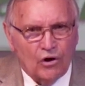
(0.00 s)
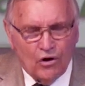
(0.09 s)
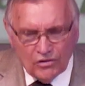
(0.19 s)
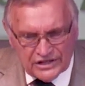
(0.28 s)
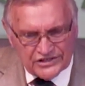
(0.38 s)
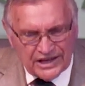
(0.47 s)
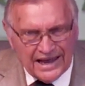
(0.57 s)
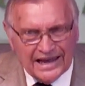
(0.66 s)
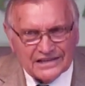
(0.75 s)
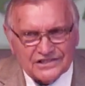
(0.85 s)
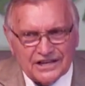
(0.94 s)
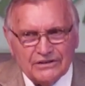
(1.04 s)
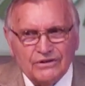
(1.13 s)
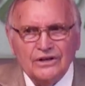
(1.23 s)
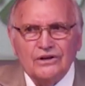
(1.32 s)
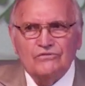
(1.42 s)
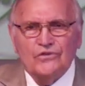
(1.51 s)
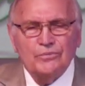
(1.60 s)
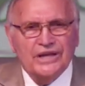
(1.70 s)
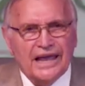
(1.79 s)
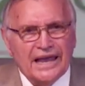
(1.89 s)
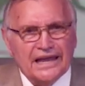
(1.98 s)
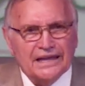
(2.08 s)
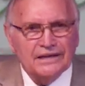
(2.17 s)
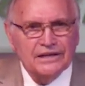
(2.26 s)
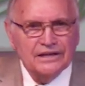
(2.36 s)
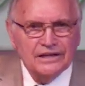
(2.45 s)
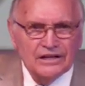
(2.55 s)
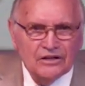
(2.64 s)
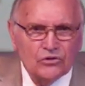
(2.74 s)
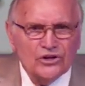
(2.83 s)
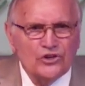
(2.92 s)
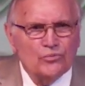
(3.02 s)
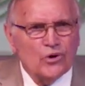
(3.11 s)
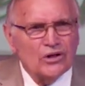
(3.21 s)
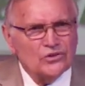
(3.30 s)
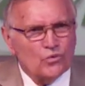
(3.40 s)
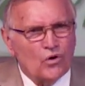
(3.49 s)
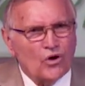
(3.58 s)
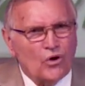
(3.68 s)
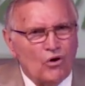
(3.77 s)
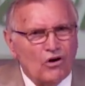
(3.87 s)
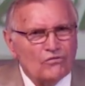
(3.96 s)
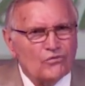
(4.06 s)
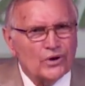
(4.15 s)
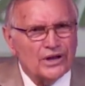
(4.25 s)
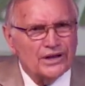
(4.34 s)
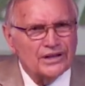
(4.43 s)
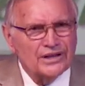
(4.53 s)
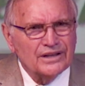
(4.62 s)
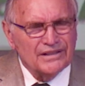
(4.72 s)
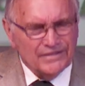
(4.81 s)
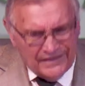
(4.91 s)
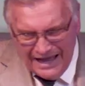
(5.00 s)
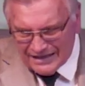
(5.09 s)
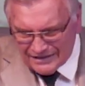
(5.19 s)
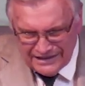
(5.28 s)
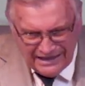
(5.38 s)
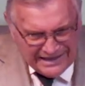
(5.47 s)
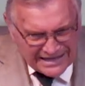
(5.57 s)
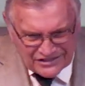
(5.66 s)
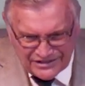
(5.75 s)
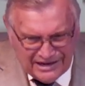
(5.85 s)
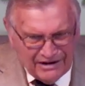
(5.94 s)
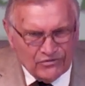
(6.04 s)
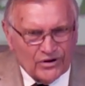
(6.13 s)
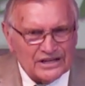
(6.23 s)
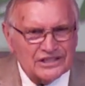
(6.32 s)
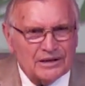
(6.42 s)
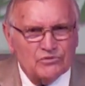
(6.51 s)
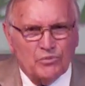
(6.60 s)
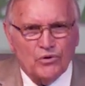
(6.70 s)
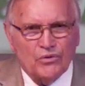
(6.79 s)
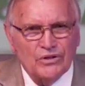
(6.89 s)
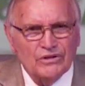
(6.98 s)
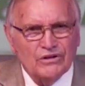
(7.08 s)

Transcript: All he's asking from Cain, look, you brought the wrong offering that'll, that's never acceptable.